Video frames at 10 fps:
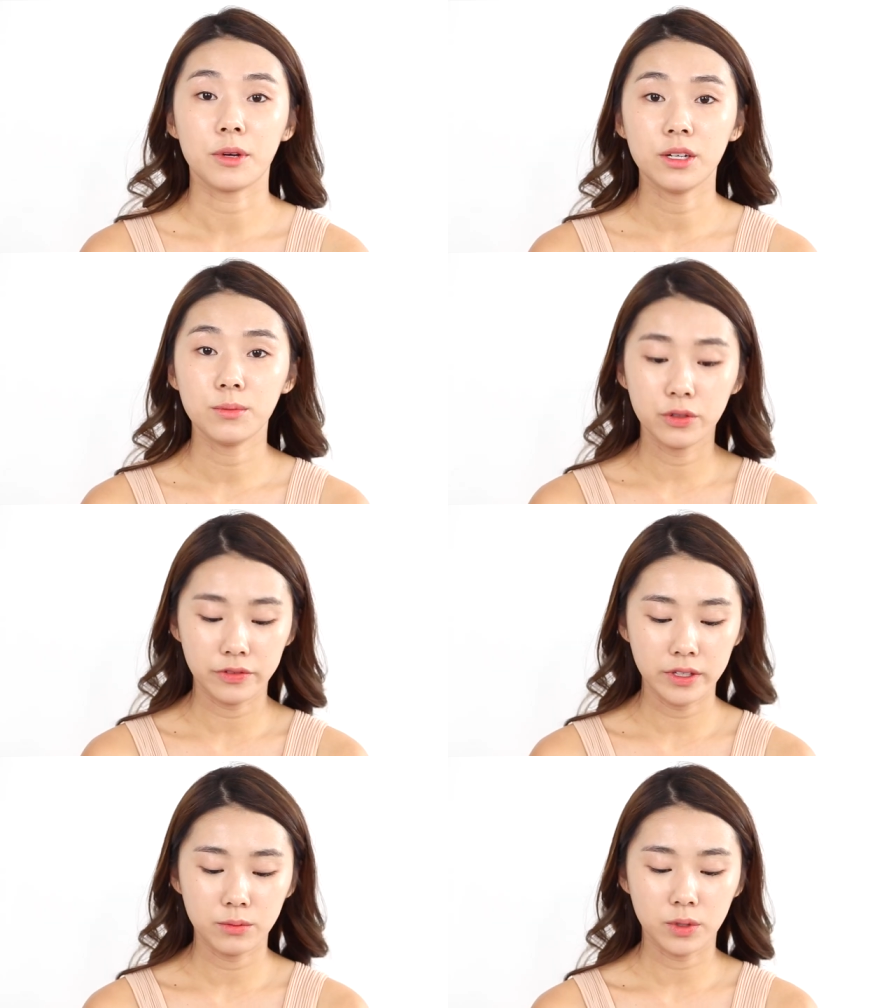I'm gonna
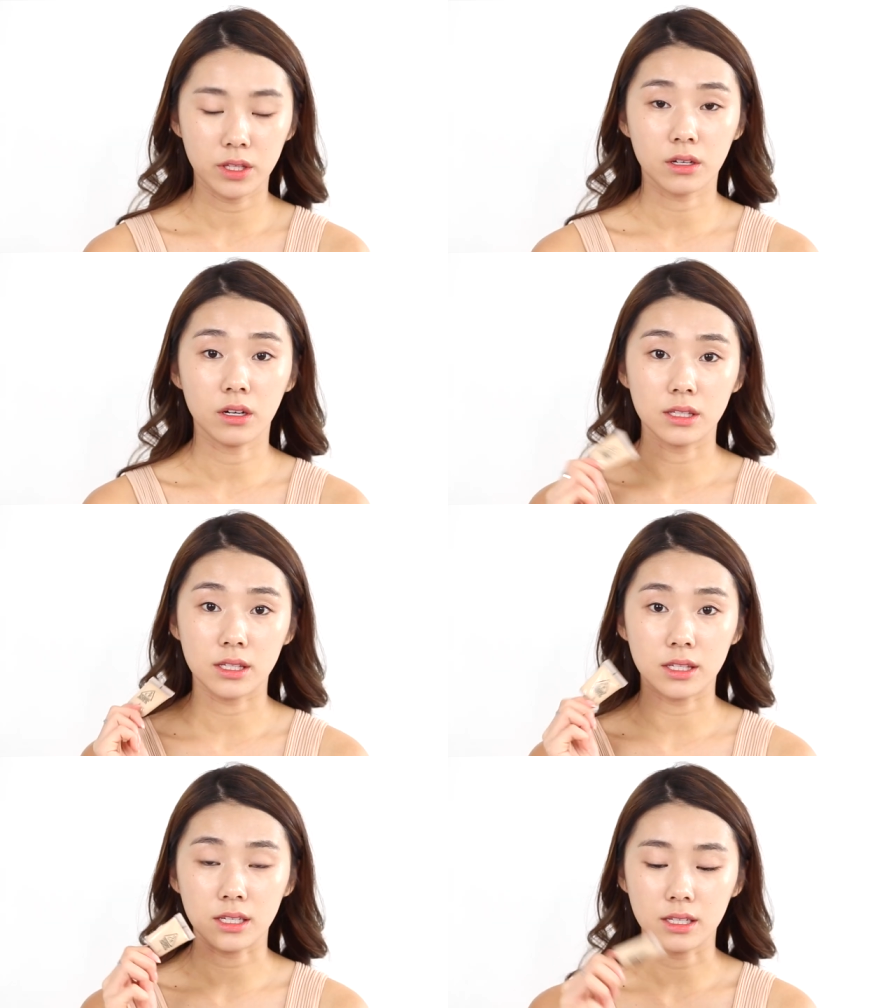move in with
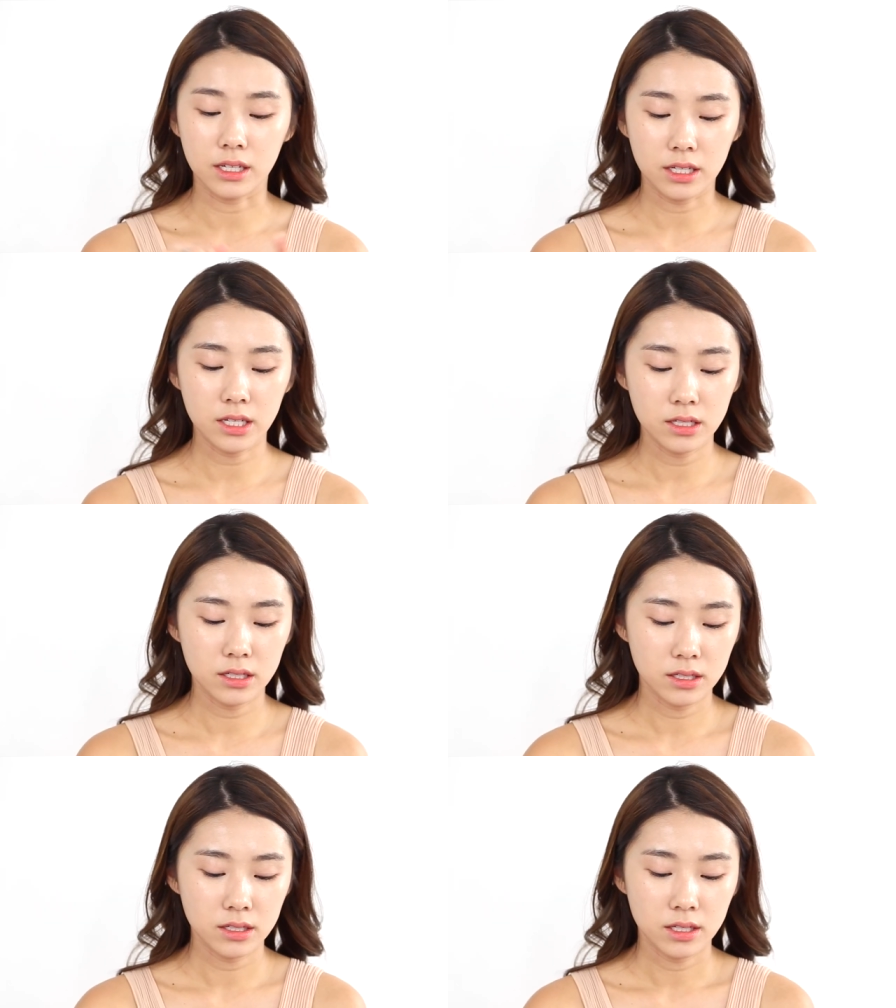concealer
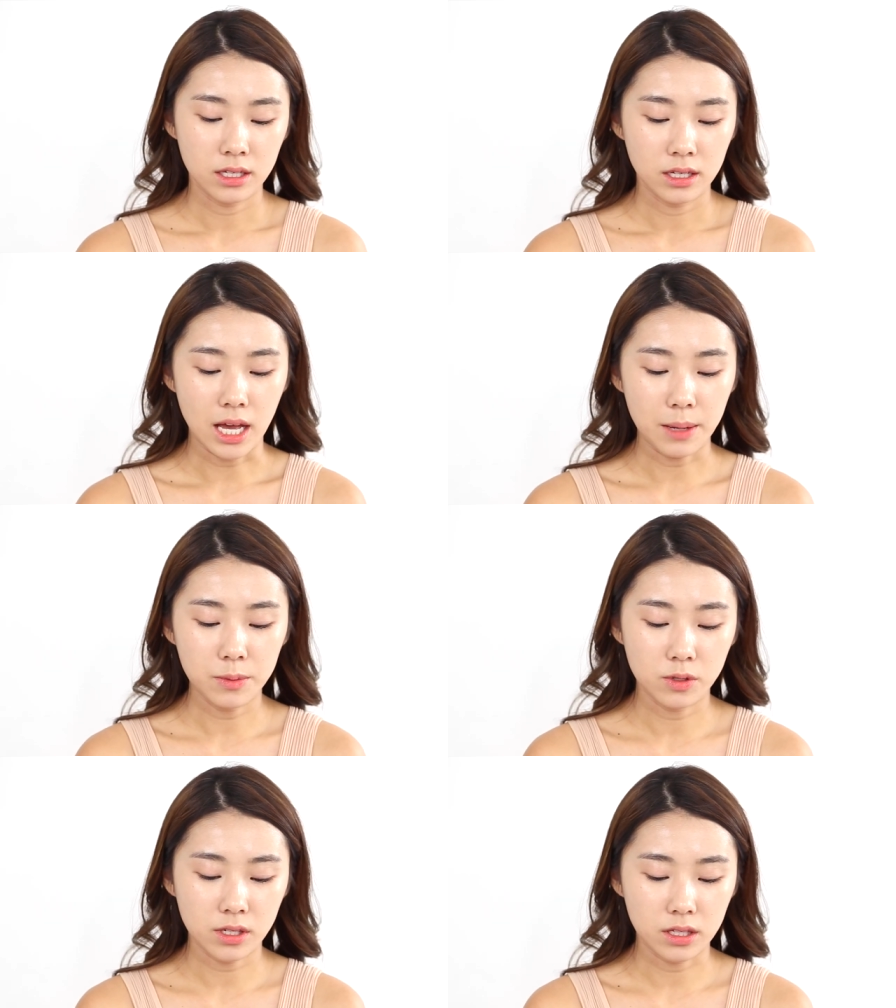
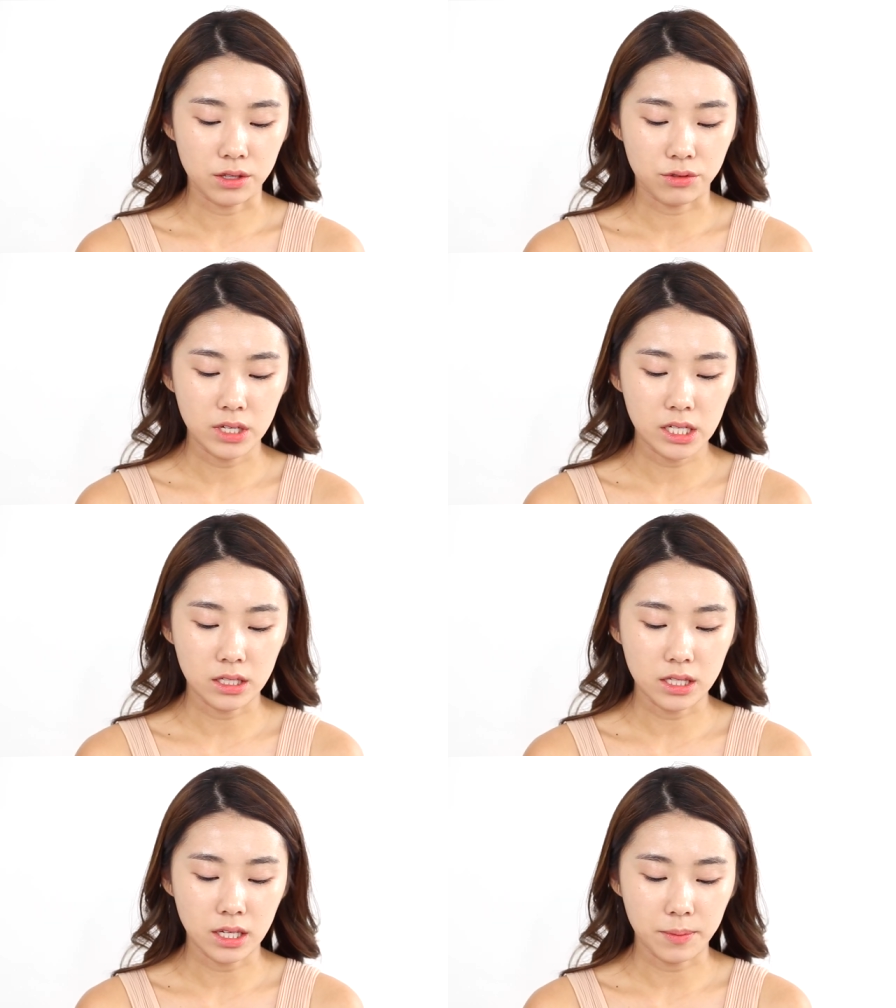I'm using the 3
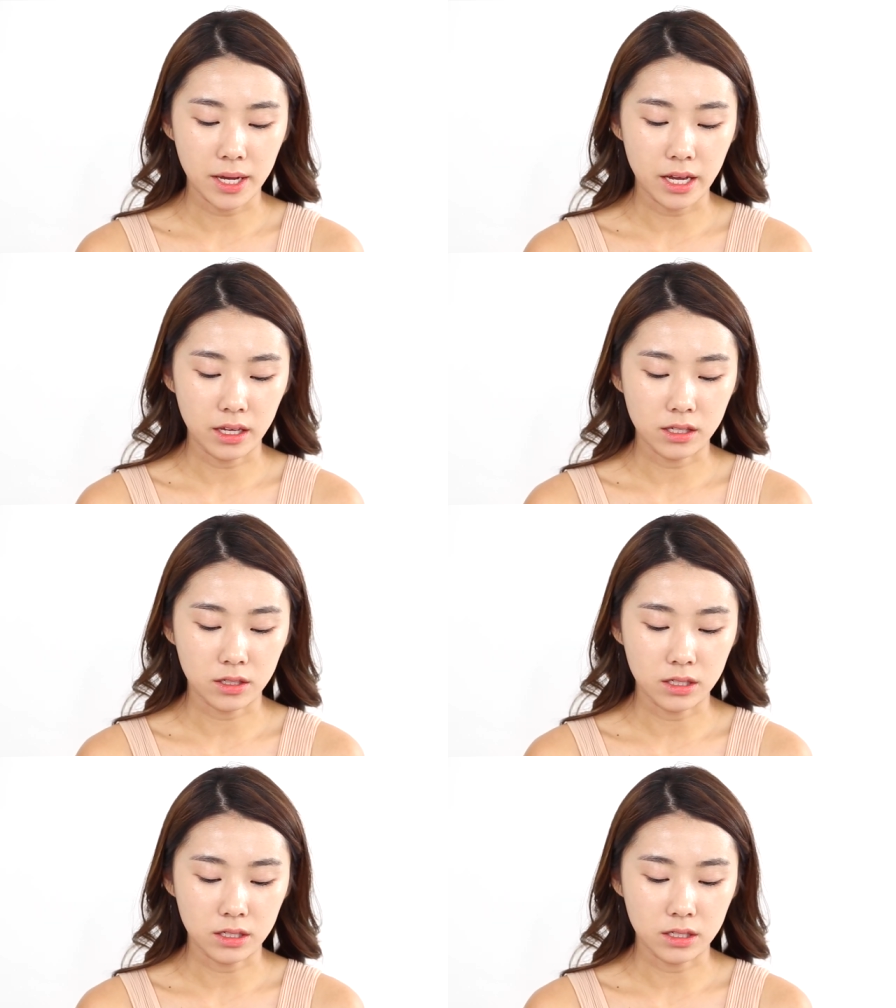Concept Eyes